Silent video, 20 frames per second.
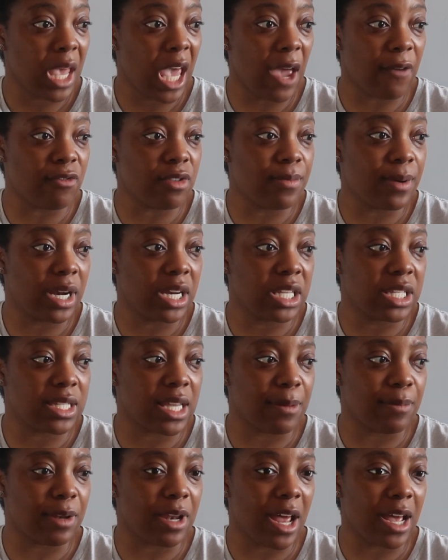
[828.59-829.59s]
everybody's
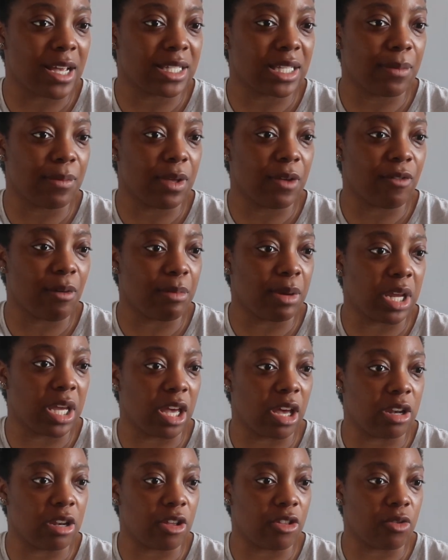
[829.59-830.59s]
been asking me if I'm gonna
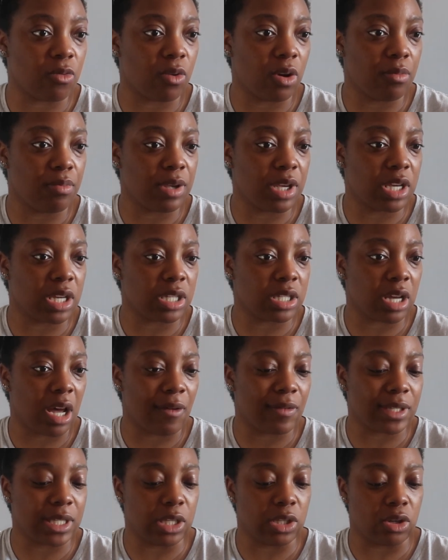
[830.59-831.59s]
get another one because
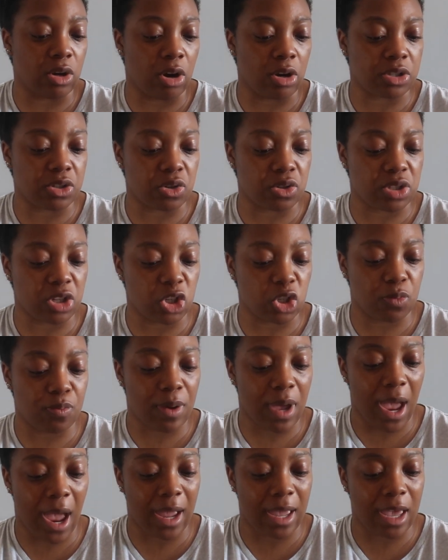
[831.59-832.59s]
obviously dogs are such
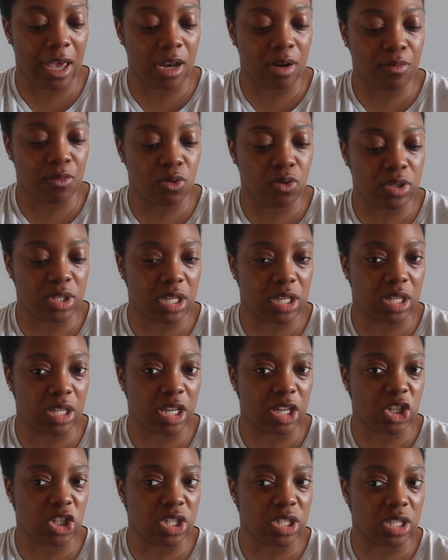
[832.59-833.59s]
pack animals
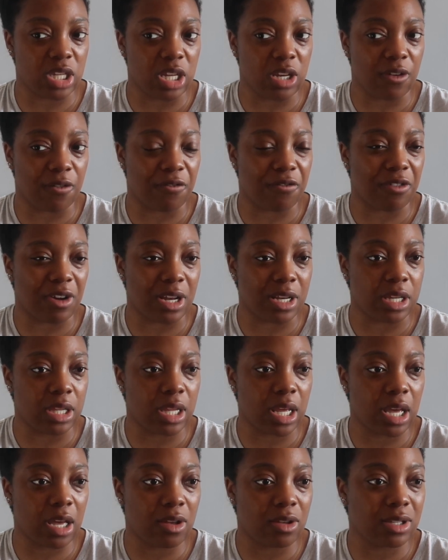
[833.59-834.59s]
and they just need a friend
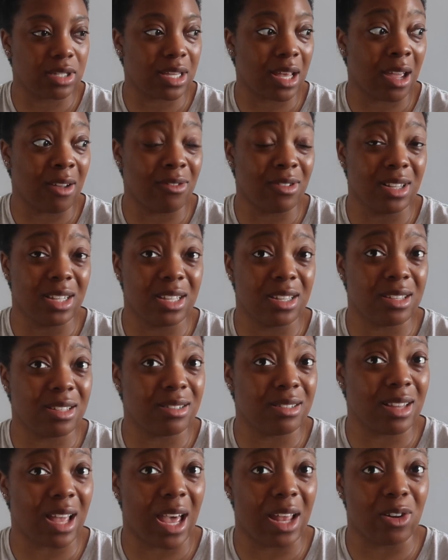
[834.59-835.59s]
in the house. I really,
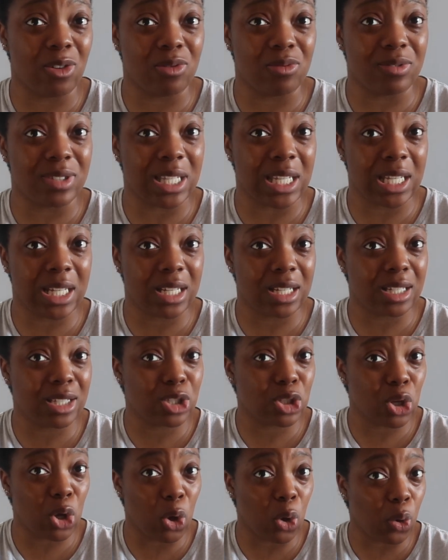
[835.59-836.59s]
I don't think
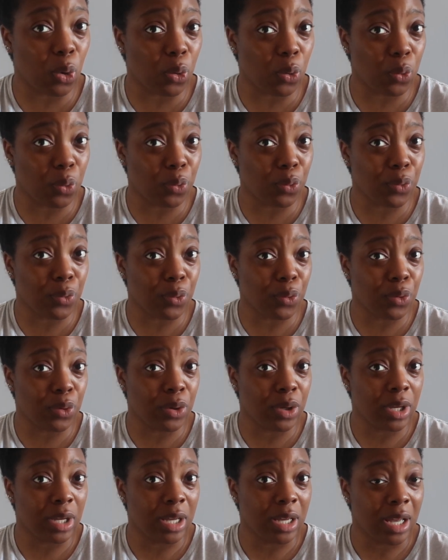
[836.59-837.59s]
so.
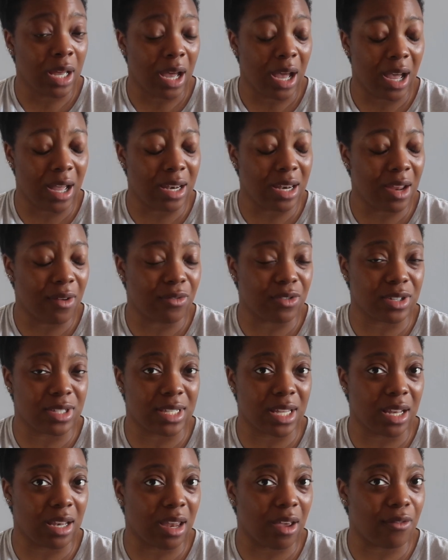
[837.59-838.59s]
I never
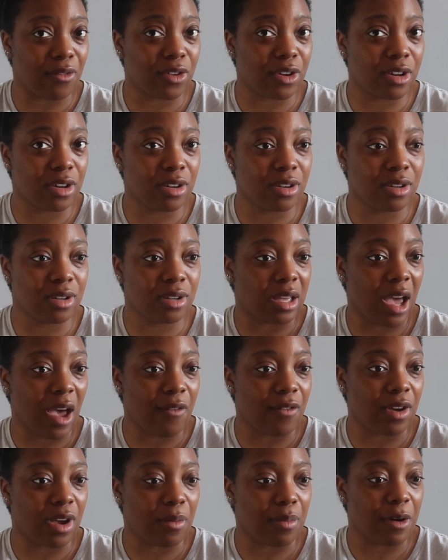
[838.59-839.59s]
say never. Like
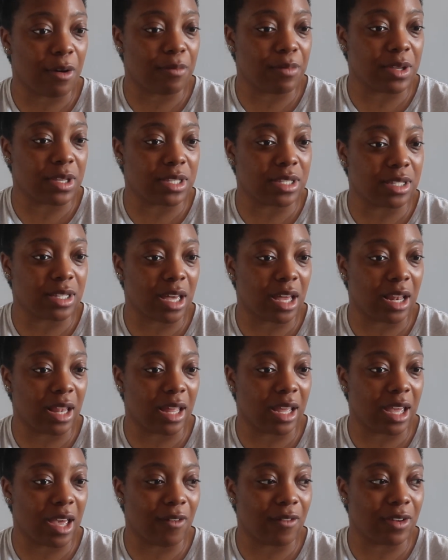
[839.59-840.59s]
having a puppy is kind
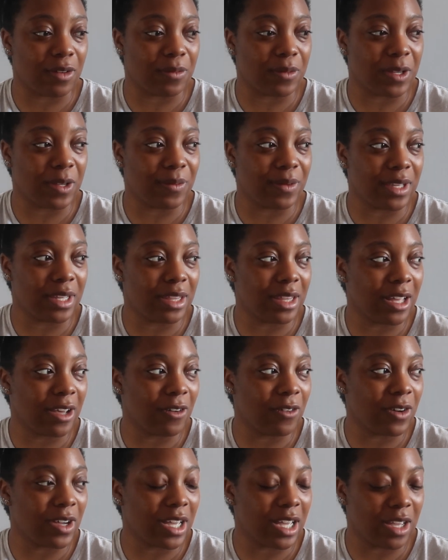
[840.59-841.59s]
of like having a baby in
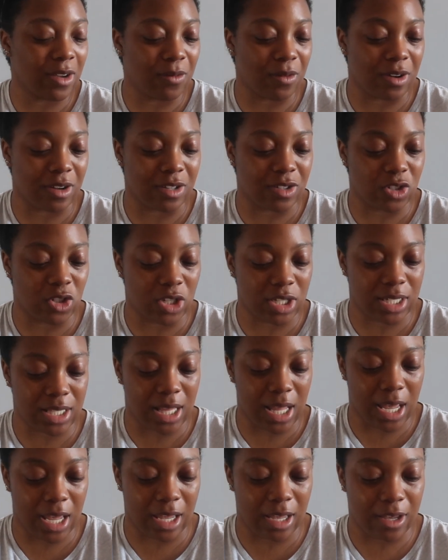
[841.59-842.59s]
that way where it's just
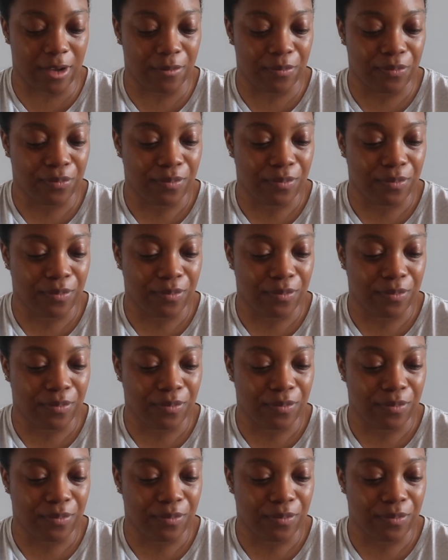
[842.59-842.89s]
like,